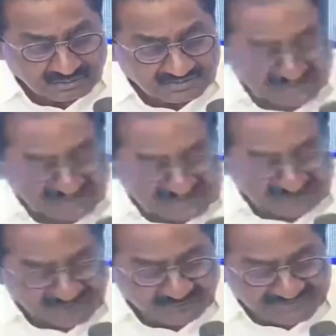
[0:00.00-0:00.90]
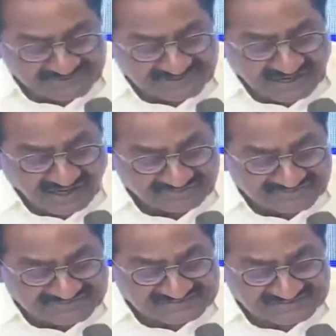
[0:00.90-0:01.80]
Hereinafter mentioned on
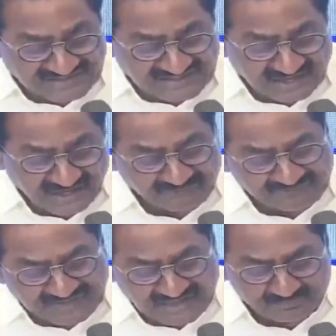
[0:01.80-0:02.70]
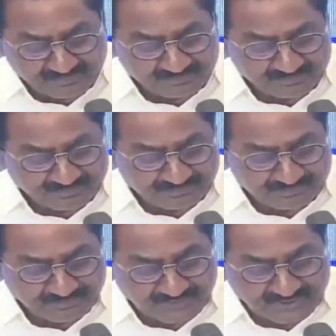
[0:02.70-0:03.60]
this day of gap,
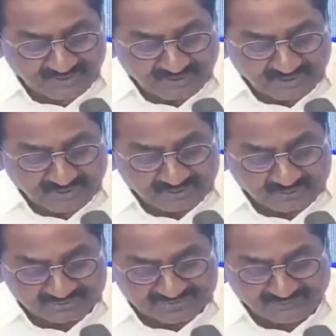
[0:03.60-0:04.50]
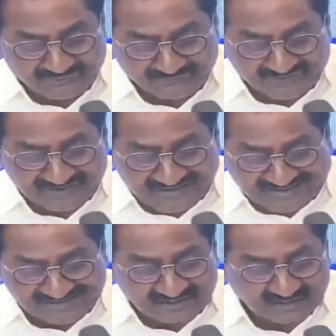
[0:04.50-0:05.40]
2015
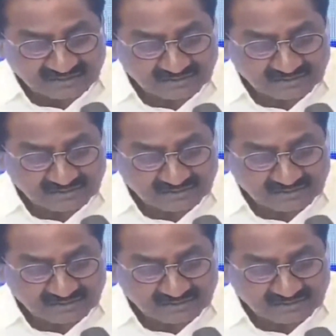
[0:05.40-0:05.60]
at.